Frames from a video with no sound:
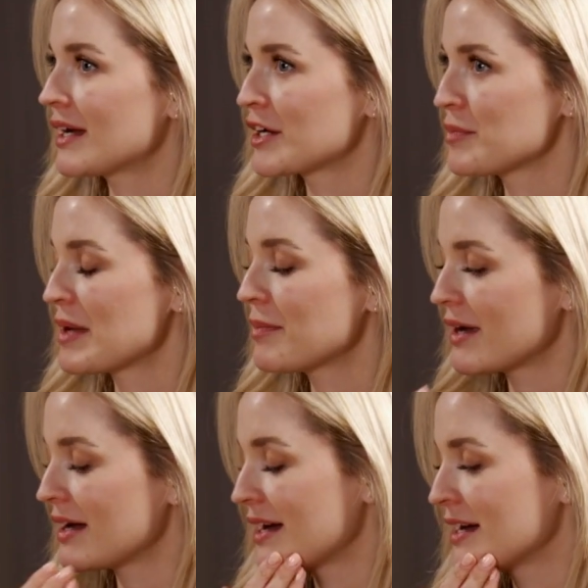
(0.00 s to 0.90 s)
I
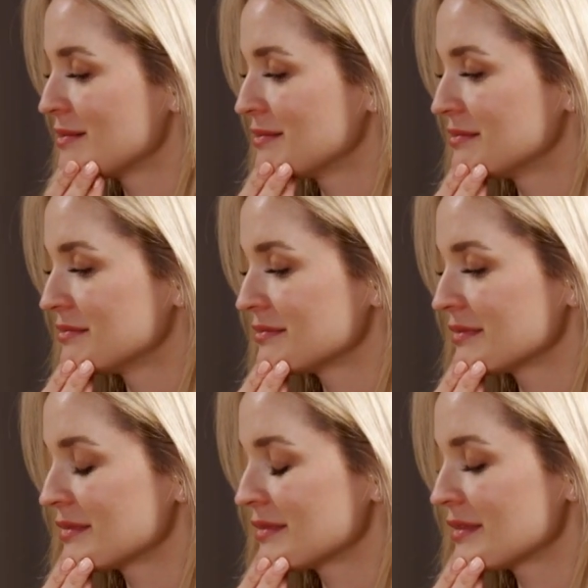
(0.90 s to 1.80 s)
remember
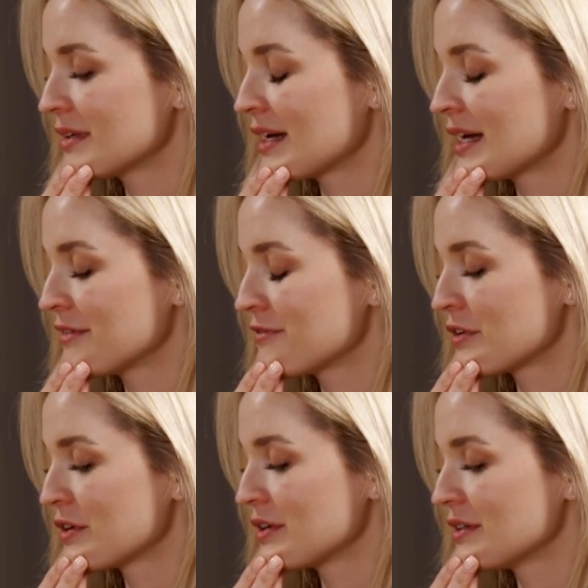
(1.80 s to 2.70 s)
I
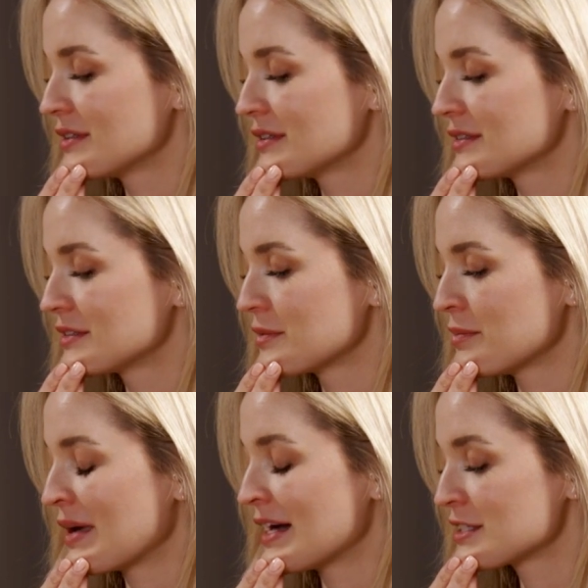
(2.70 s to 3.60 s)
phoned
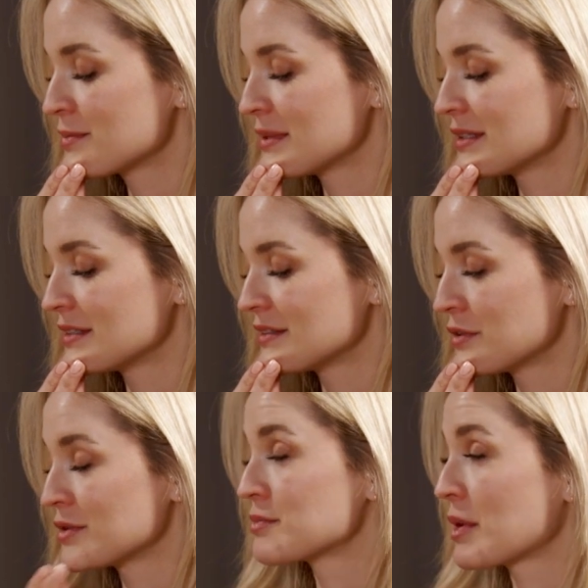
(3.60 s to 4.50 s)
my husband,
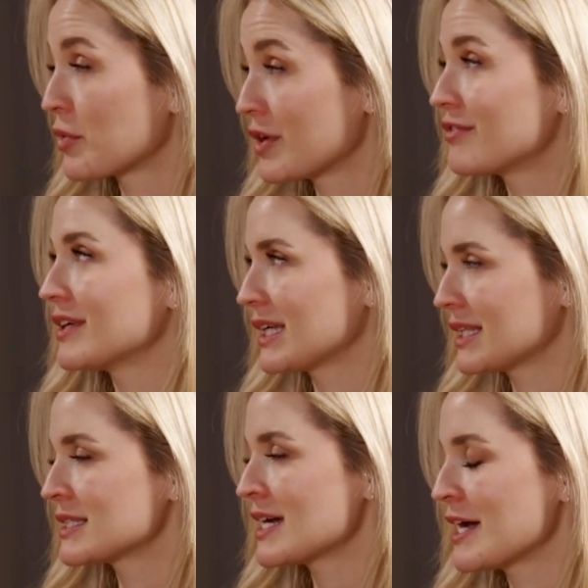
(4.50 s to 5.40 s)
who was my boyfriend at
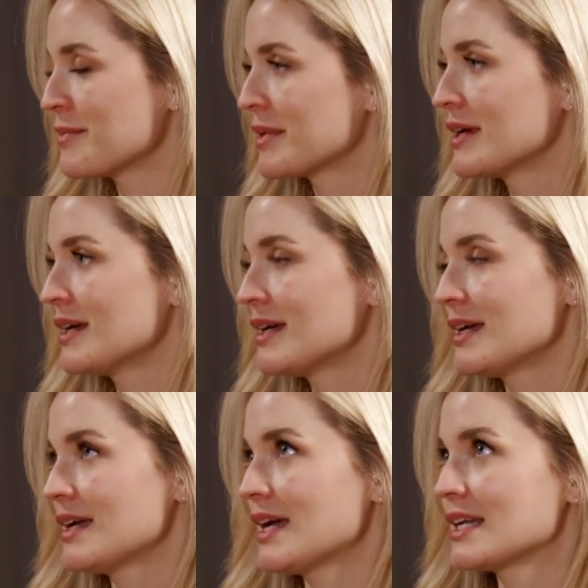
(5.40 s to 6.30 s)
the time,
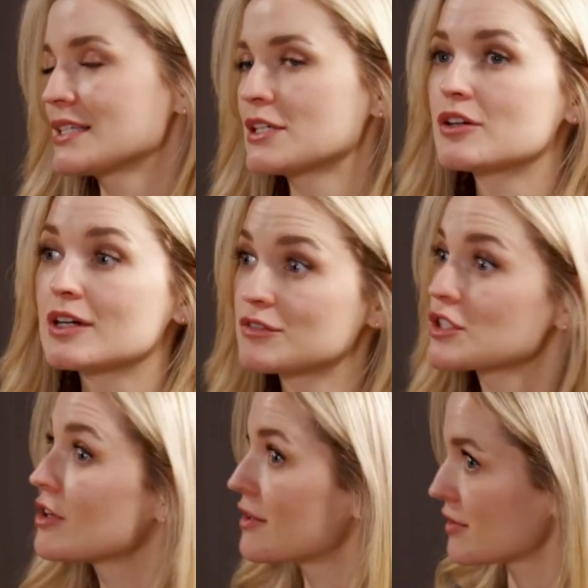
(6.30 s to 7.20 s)
and I said, "Look, I've
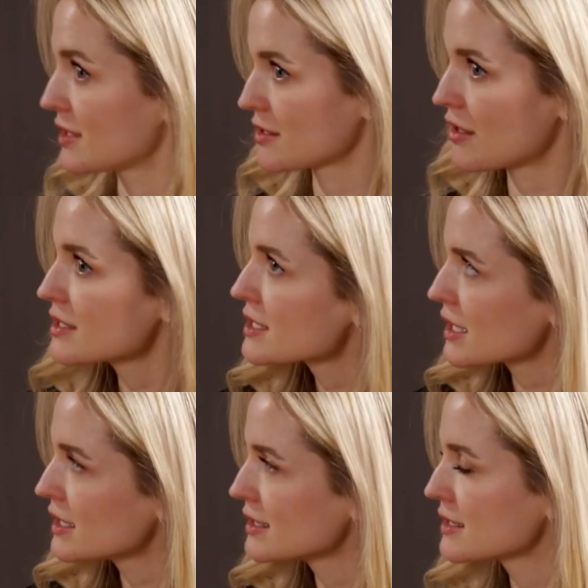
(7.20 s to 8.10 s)
just gone for this
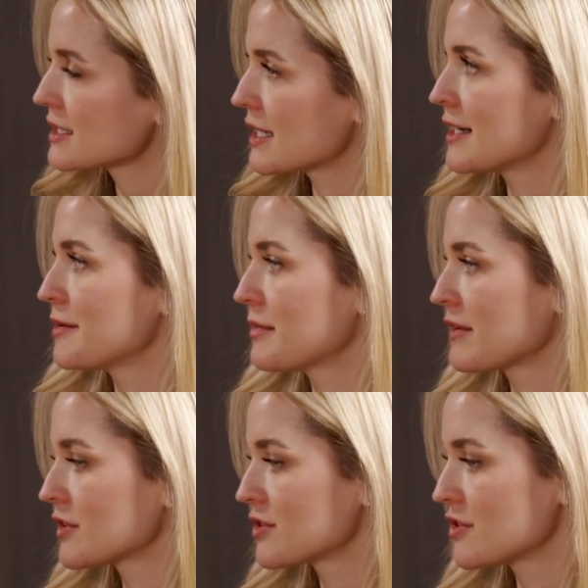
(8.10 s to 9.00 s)
consult.
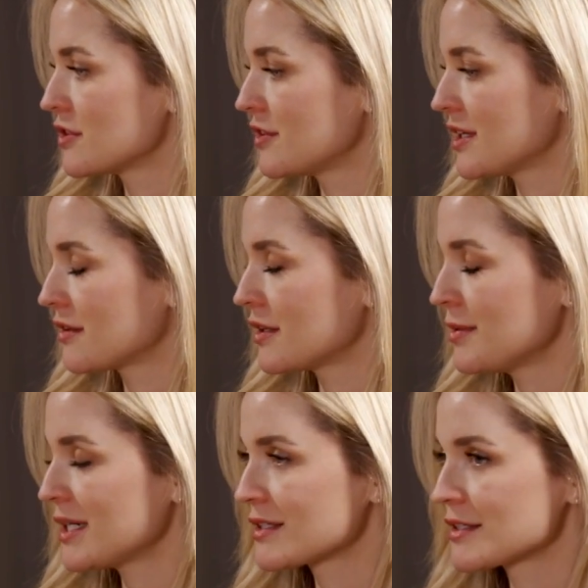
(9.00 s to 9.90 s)
I've got surgery in 3
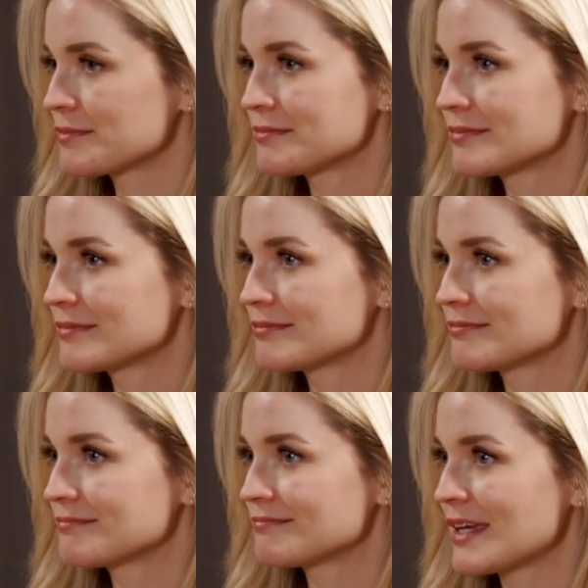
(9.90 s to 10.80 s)
weeks."
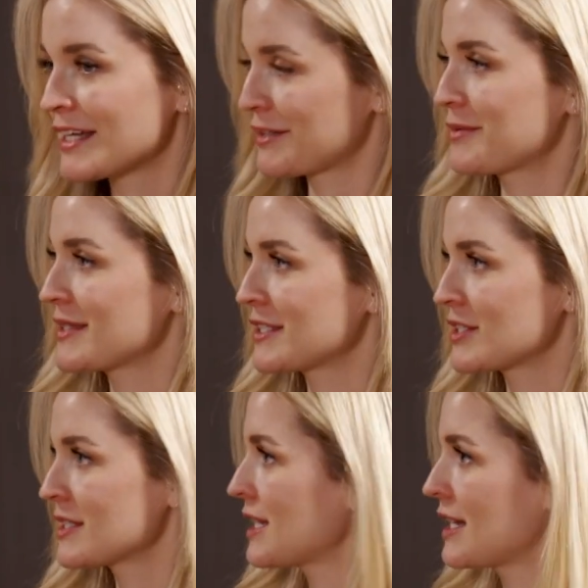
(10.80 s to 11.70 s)
And it was
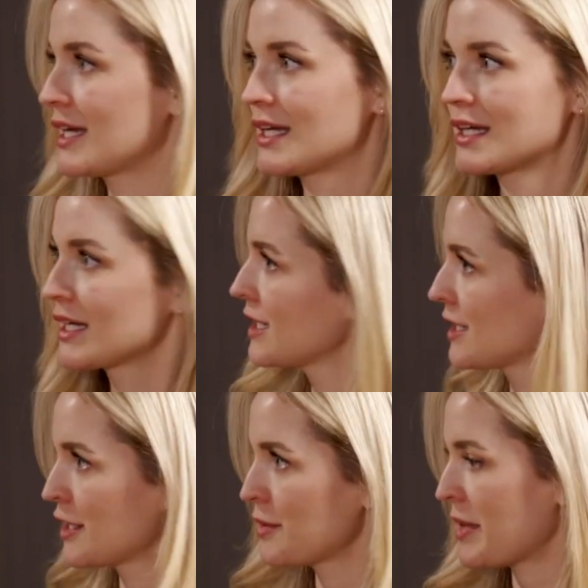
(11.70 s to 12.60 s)
just like,
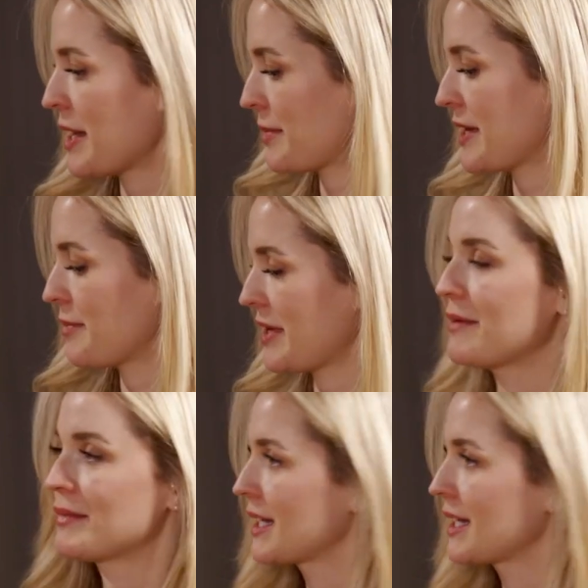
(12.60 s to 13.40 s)
bam, bam, bam.